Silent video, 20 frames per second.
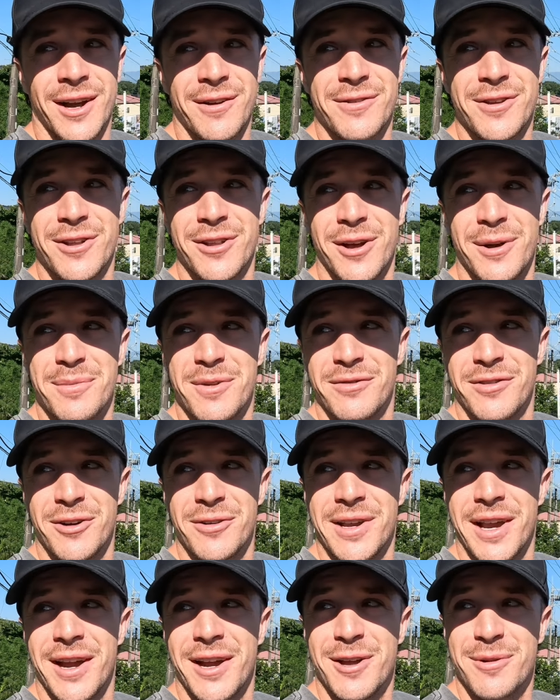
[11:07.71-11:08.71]
Have you climbed a
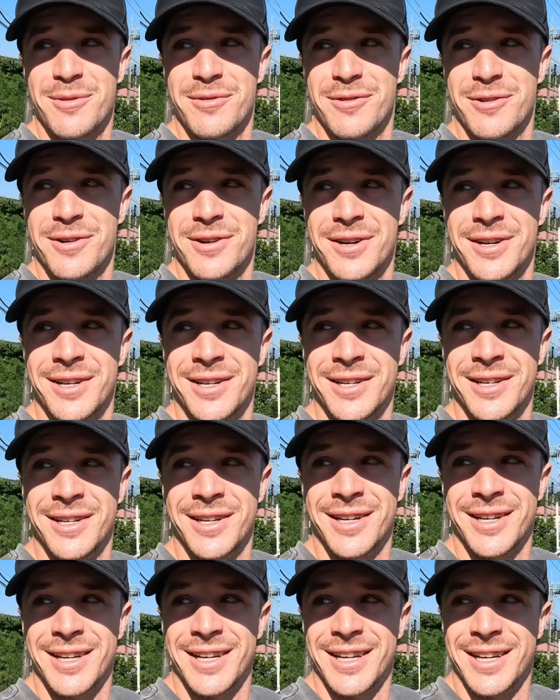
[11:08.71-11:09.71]
volcano before? No,
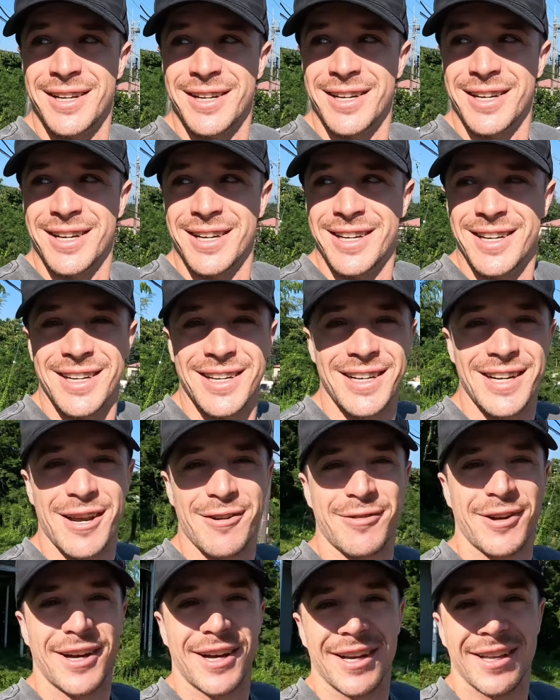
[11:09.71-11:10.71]
I never.
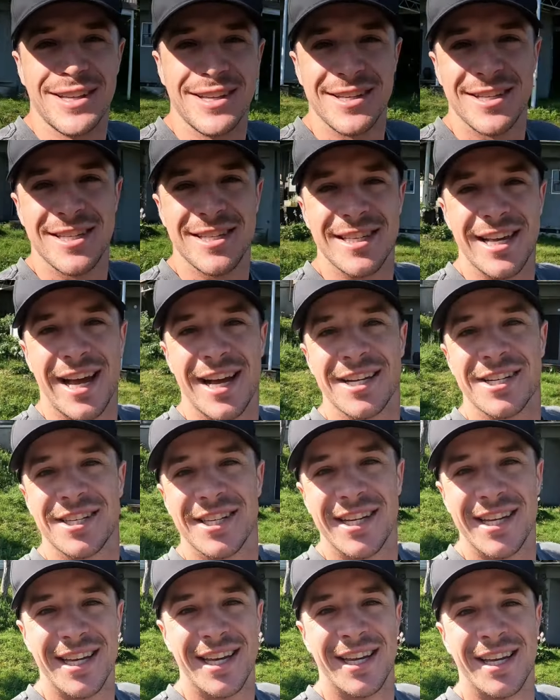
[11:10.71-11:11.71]
Never. This is never.
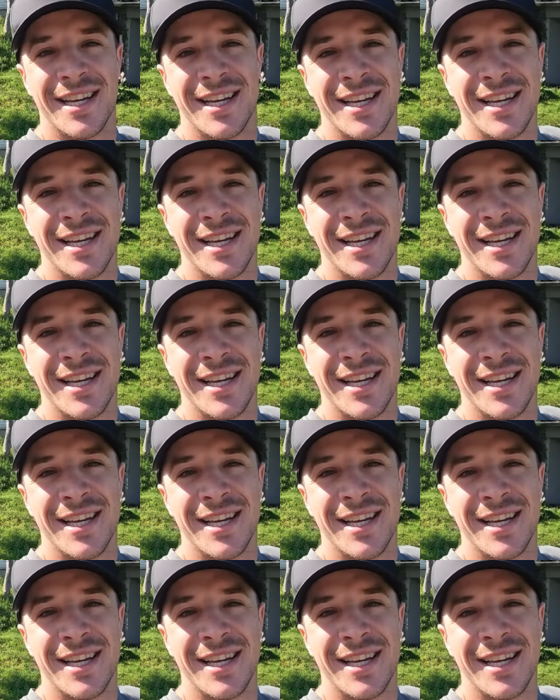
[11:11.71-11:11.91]
Ashley.